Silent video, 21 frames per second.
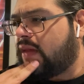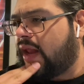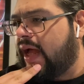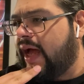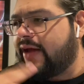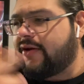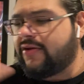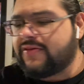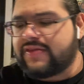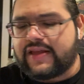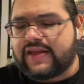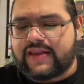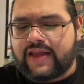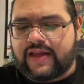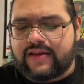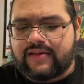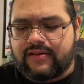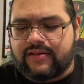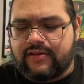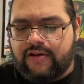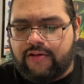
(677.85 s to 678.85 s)
I don't think
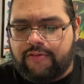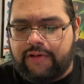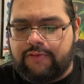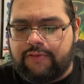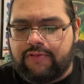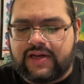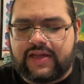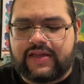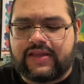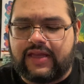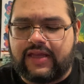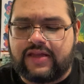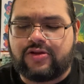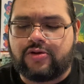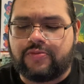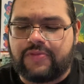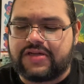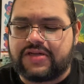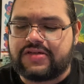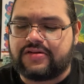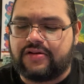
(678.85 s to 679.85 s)
that we really need too
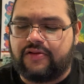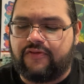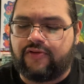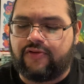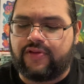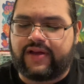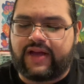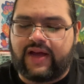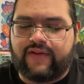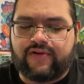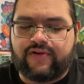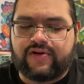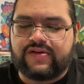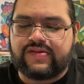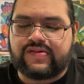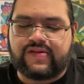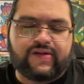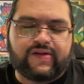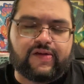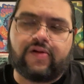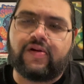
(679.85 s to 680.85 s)
much for the
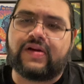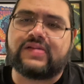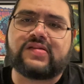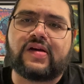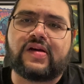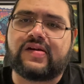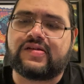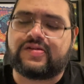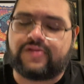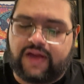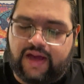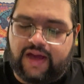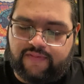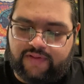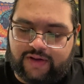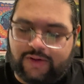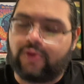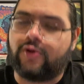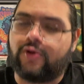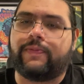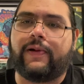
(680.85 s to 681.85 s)
covers. You know, as long as we have a
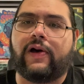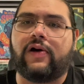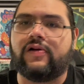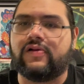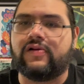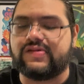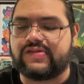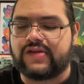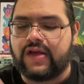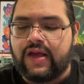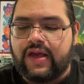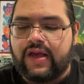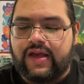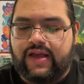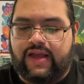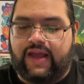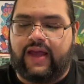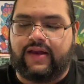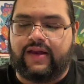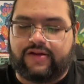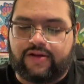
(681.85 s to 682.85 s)
cool pose
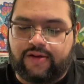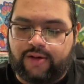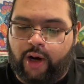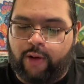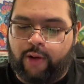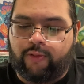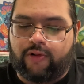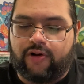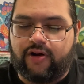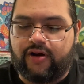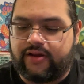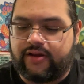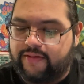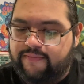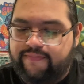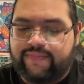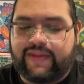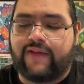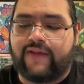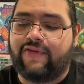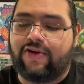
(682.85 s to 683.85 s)
and good artwork,
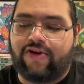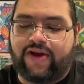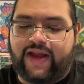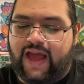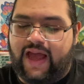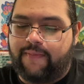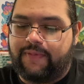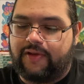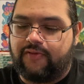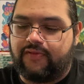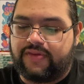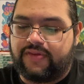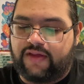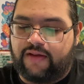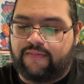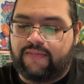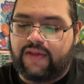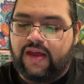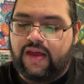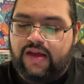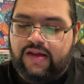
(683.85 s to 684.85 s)
I'm very happy with them.